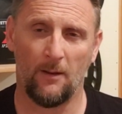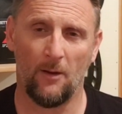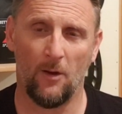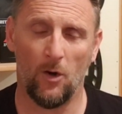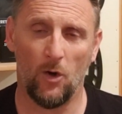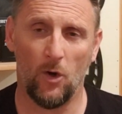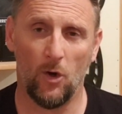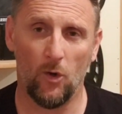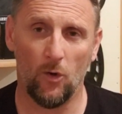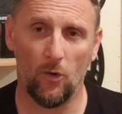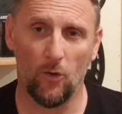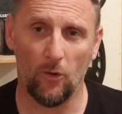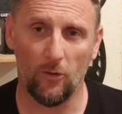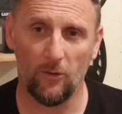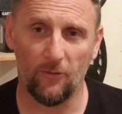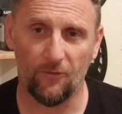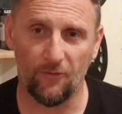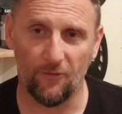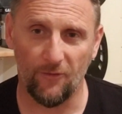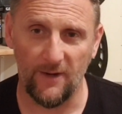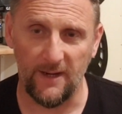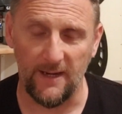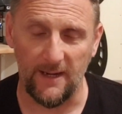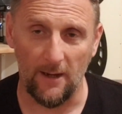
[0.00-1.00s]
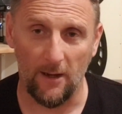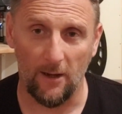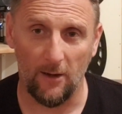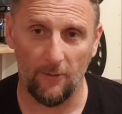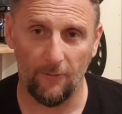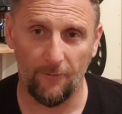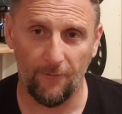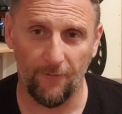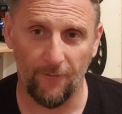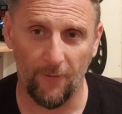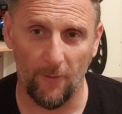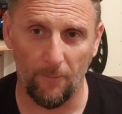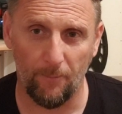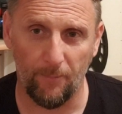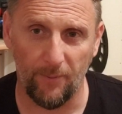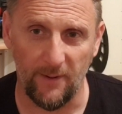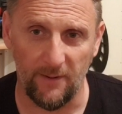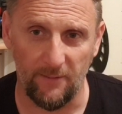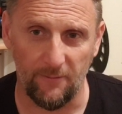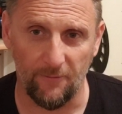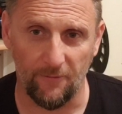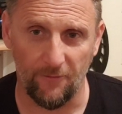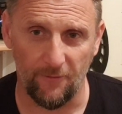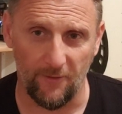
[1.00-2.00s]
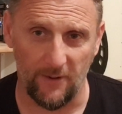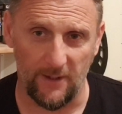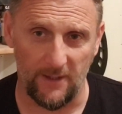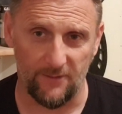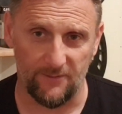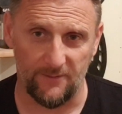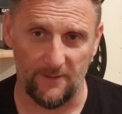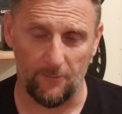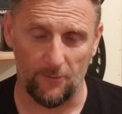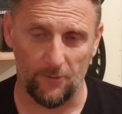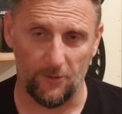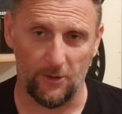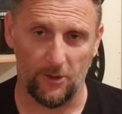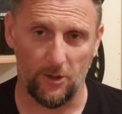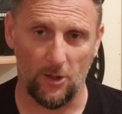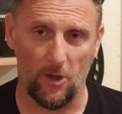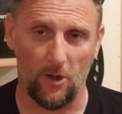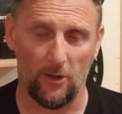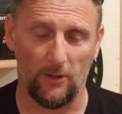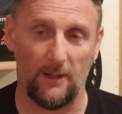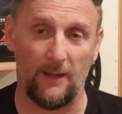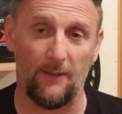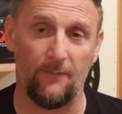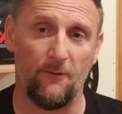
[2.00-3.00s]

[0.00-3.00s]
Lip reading: hole free, or footprint free as I'm going to call it,